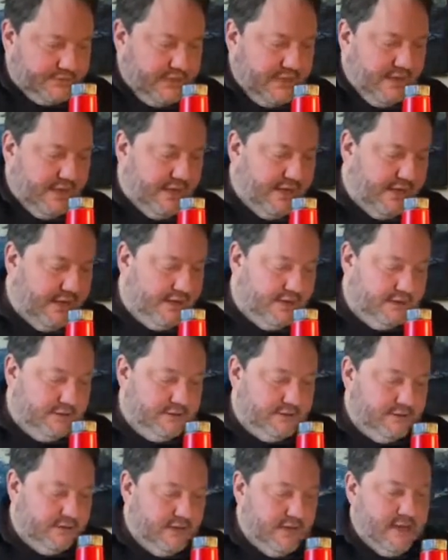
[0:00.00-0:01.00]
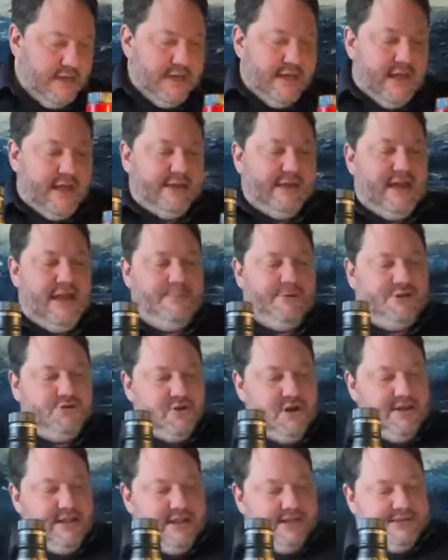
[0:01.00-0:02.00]
And he let me
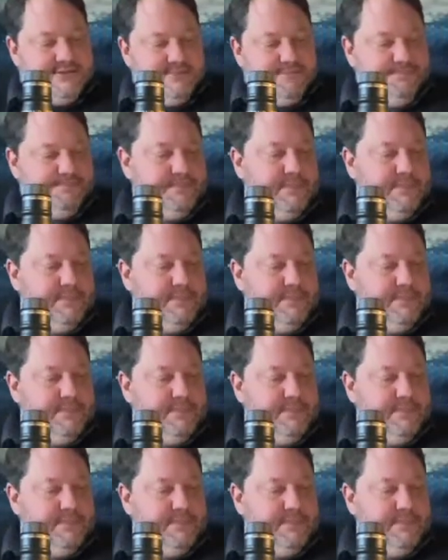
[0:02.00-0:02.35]
try this.